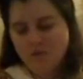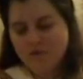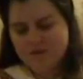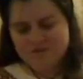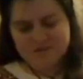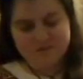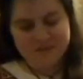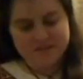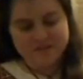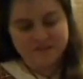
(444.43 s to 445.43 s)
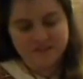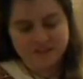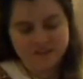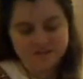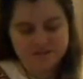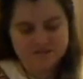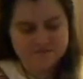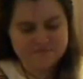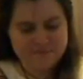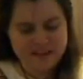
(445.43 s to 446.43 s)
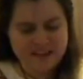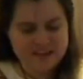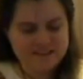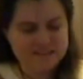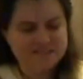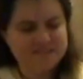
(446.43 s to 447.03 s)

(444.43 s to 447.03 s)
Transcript: One other sweetener that they used, and